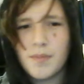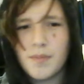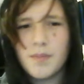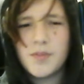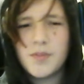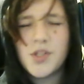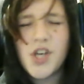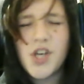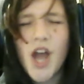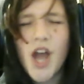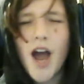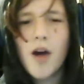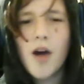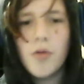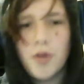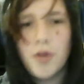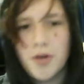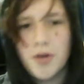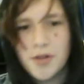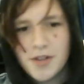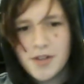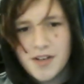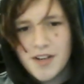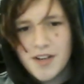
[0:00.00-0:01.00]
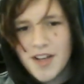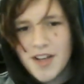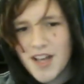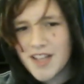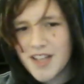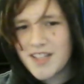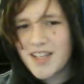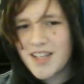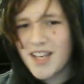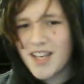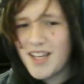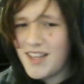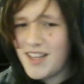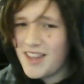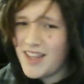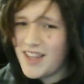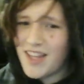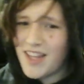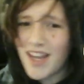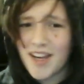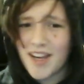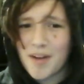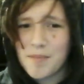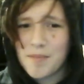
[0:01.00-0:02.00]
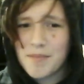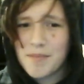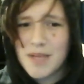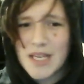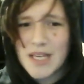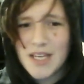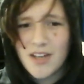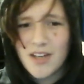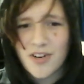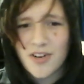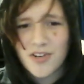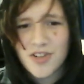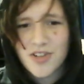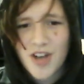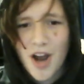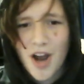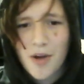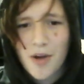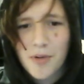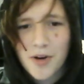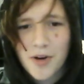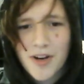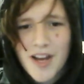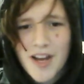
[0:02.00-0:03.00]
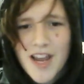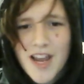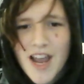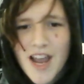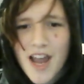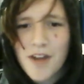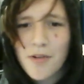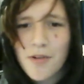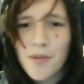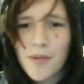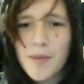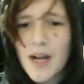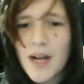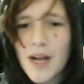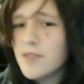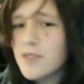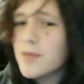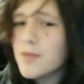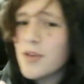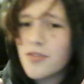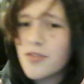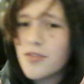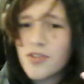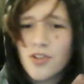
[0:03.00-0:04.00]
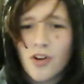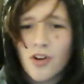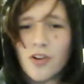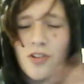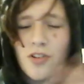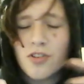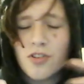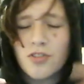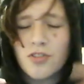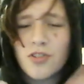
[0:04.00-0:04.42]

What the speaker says: shower. It's like a meteor shower, and it reminds me of Star